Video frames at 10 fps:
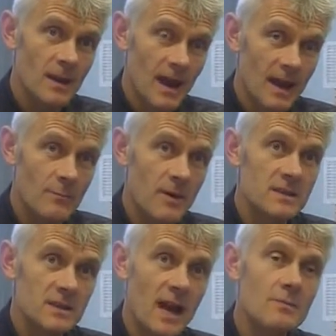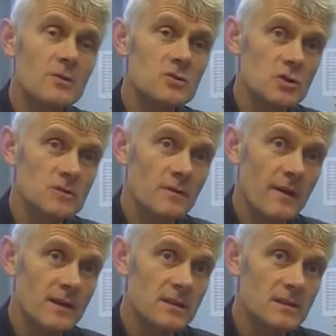And by the time those sorts of
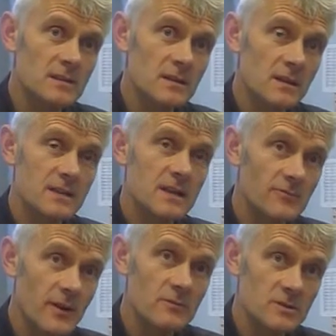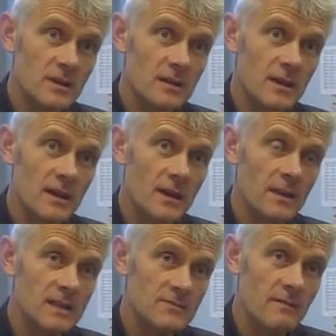events, as their frequency and
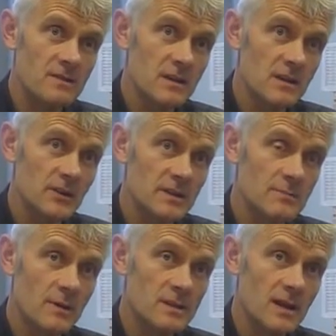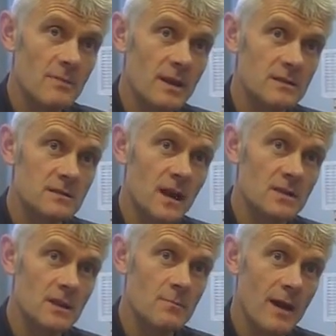their severity increases, by the time they start
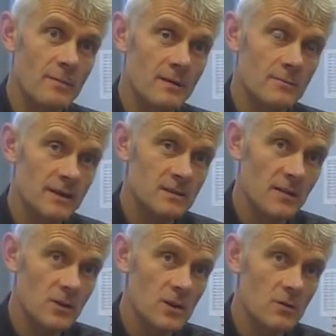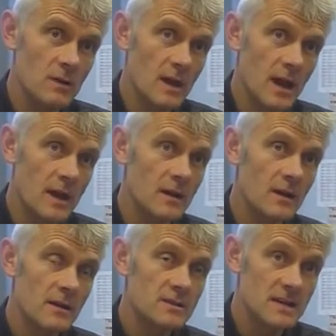to impact places like the UK
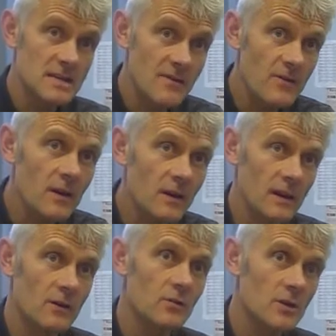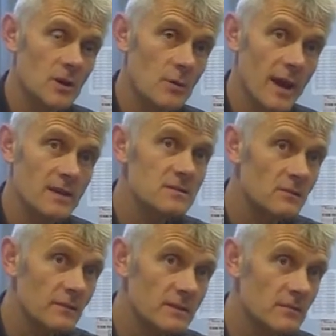significantly, or the US,
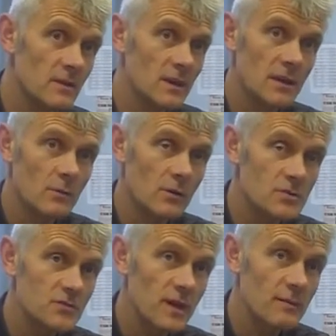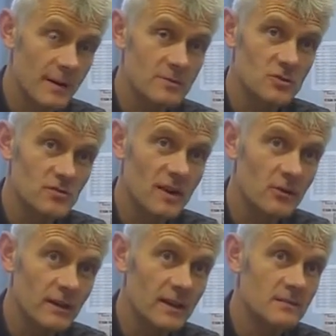or the rest of the EU, or Australia, perhaps Australia
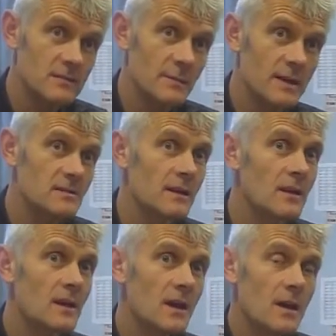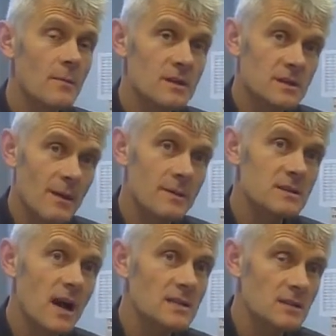already to some extent, by the time it
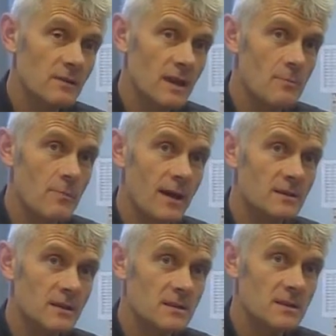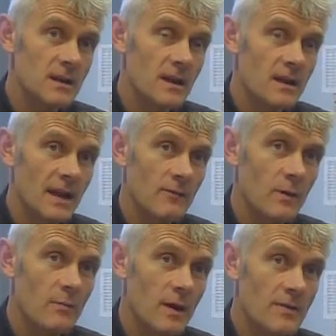starts to really impact us in a level
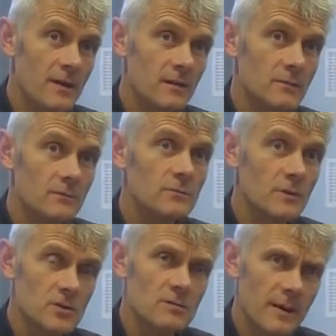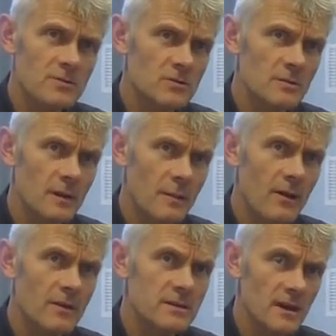we might think we should perhaps do something
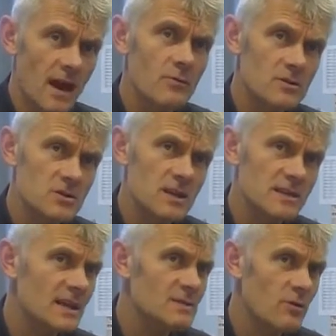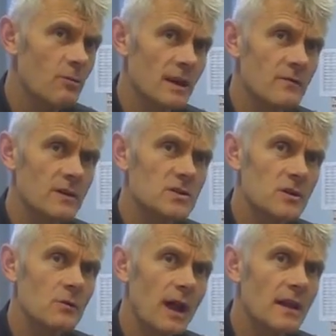about this, I would suggest that's probably leaving it
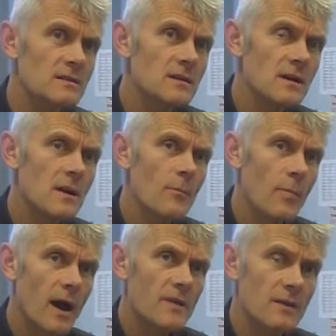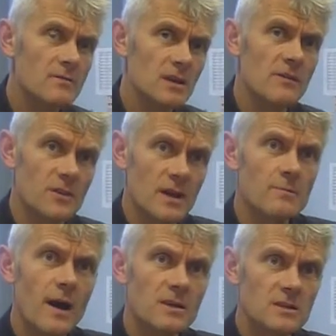too late. By then, certainly for the
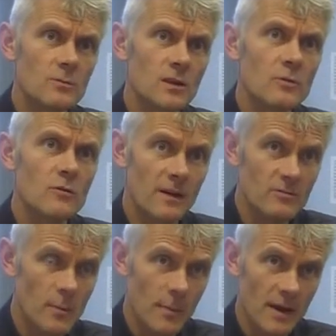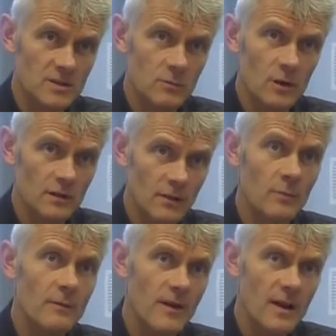other parts of the world, the more vulnerable parts of the world, it
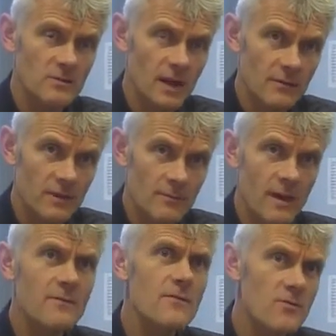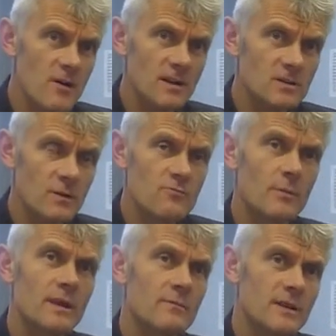would be far too late for them. But even for us, it
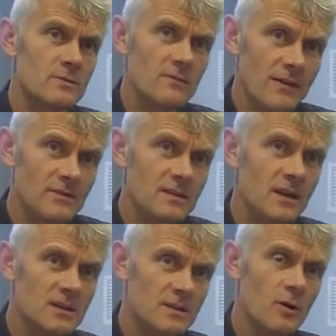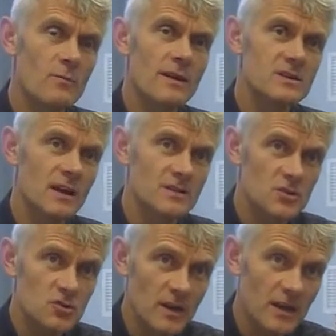probably means we've left it to the point where it's starting
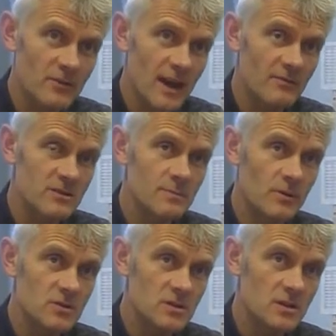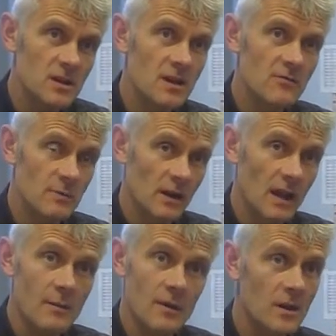to trigger responses from the
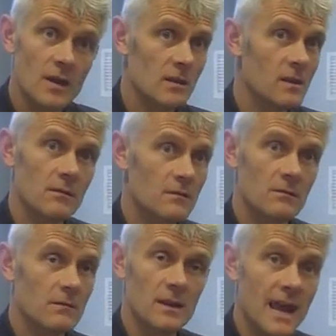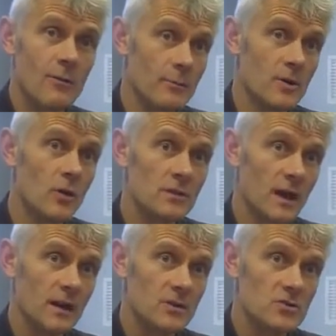climate that are now beyond
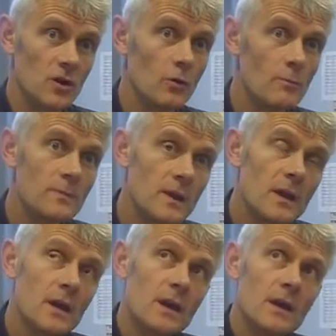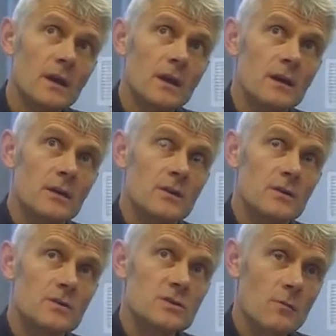our control.
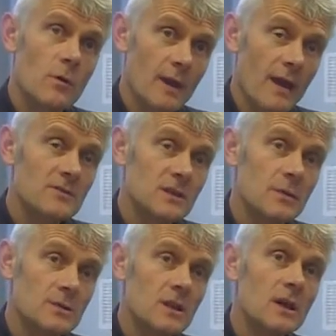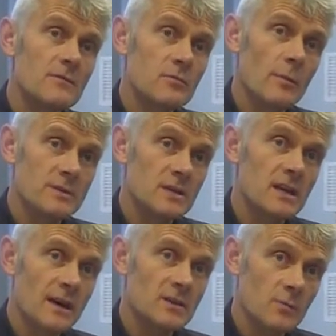So what we have to do is learn from what we're
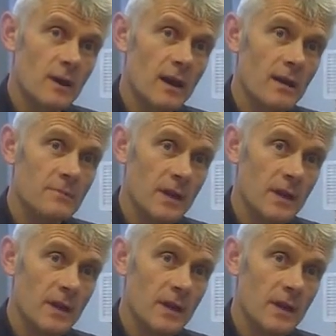seeing elsewhere.